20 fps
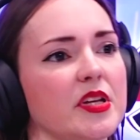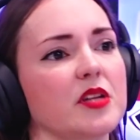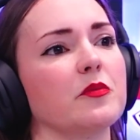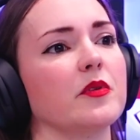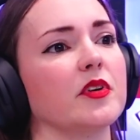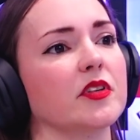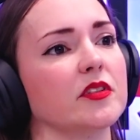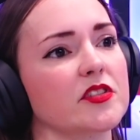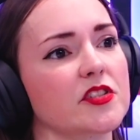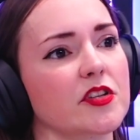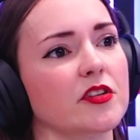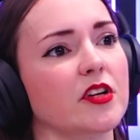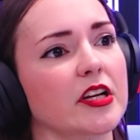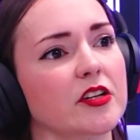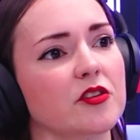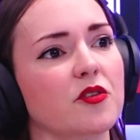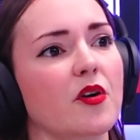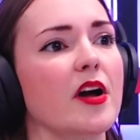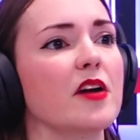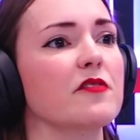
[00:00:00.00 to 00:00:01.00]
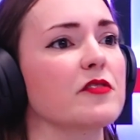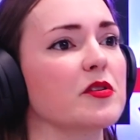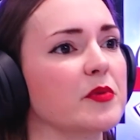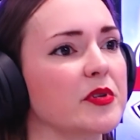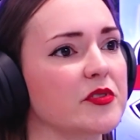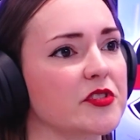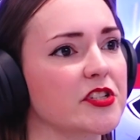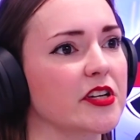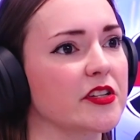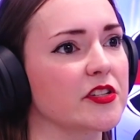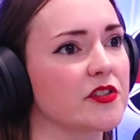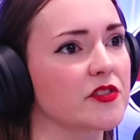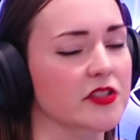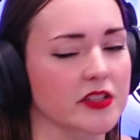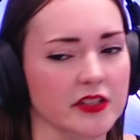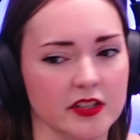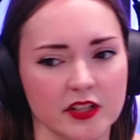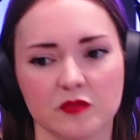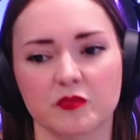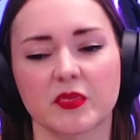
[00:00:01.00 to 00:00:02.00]
be one. So like not every wheelchair user
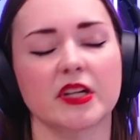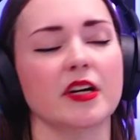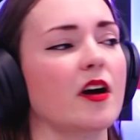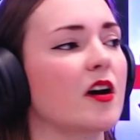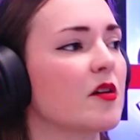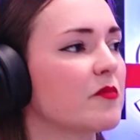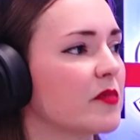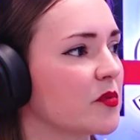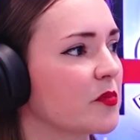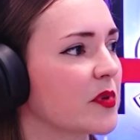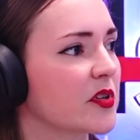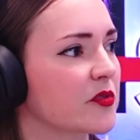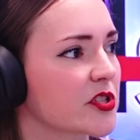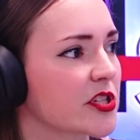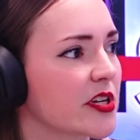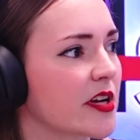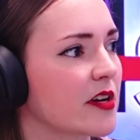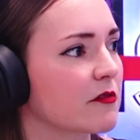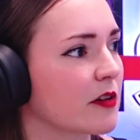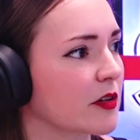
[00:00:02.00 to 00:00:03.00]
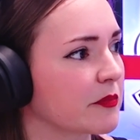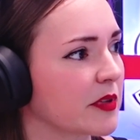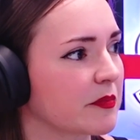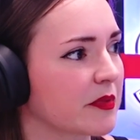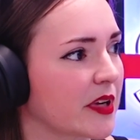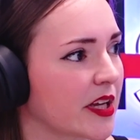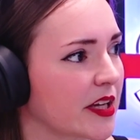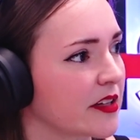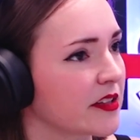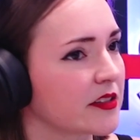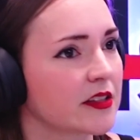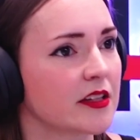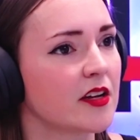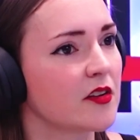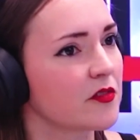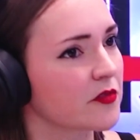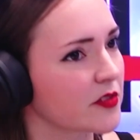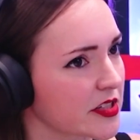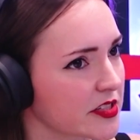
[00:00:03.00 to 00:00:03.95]
can become a wheelchair rugby player, for